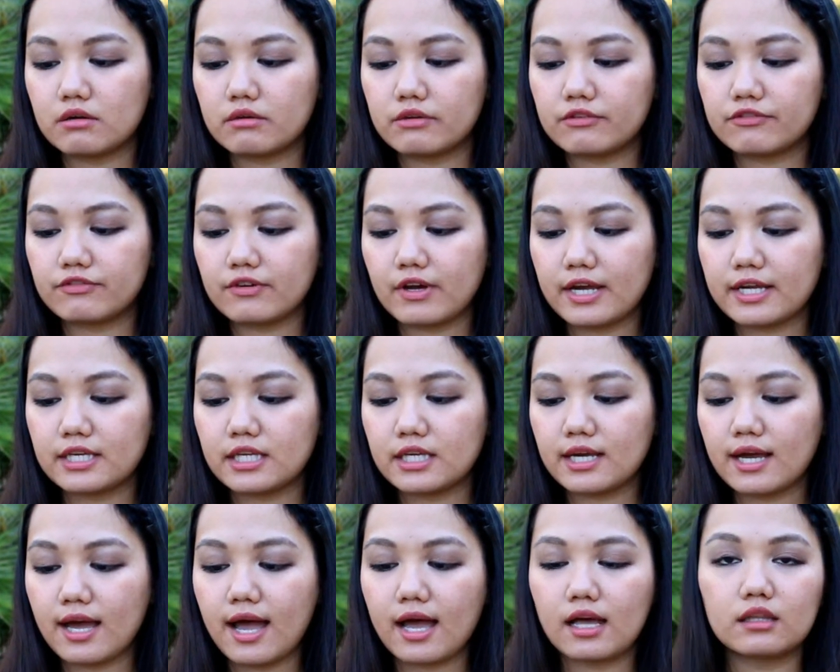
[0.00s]

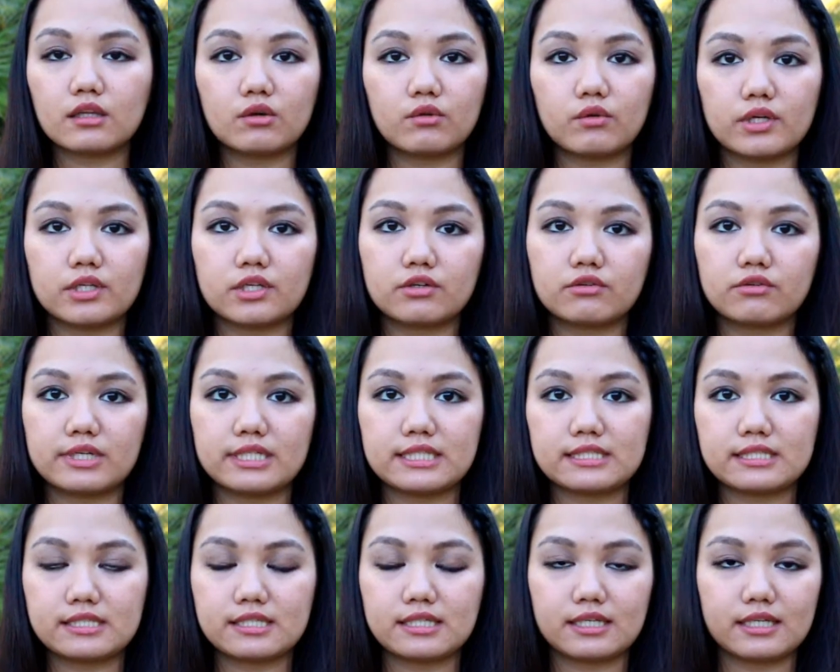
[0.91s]
Refining Aloe and
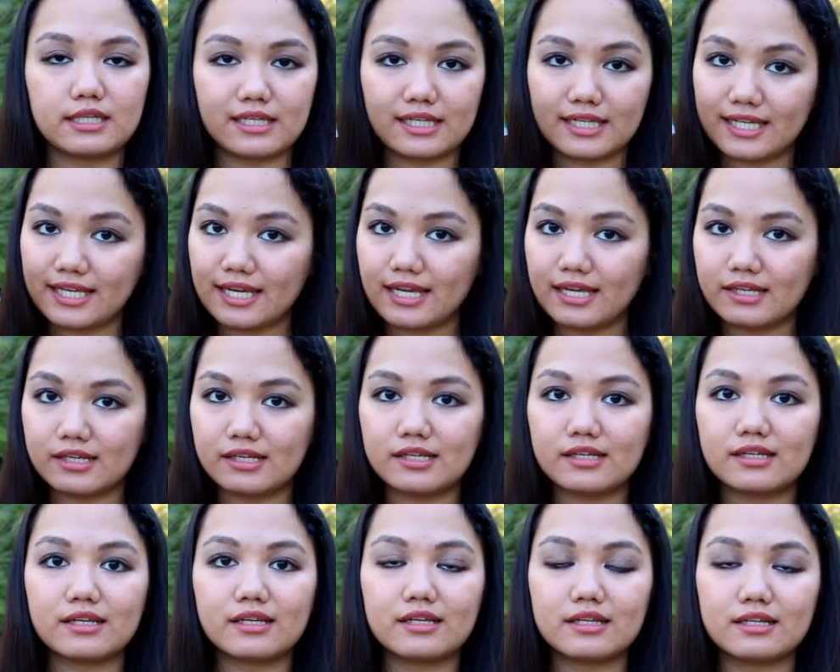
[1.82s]
Green Tea, and
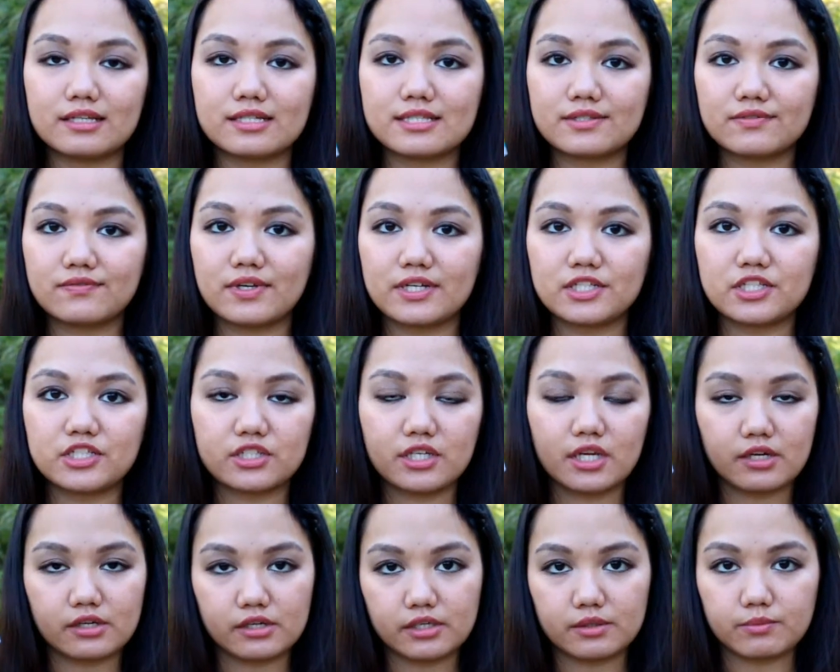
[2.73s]
again, it is a
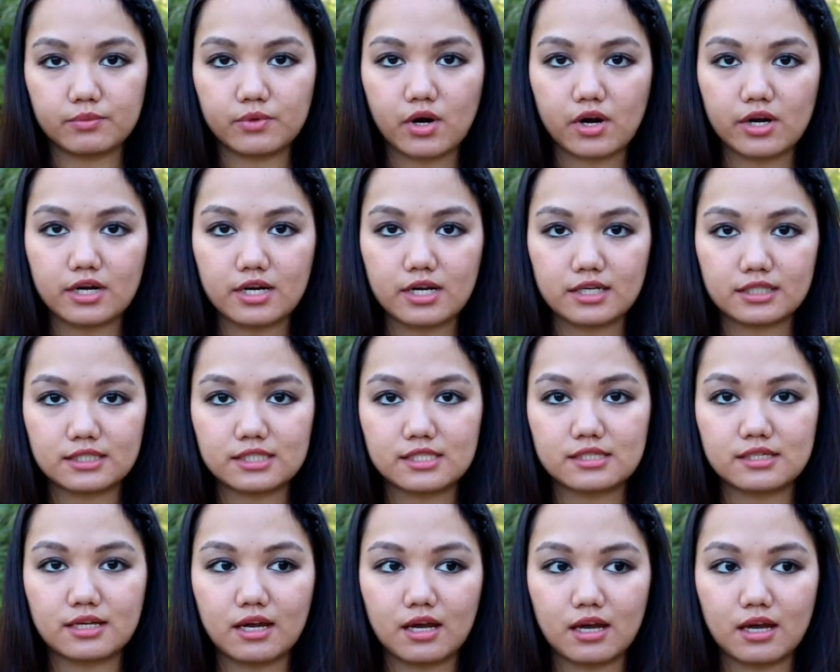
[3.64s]
vegetarian product.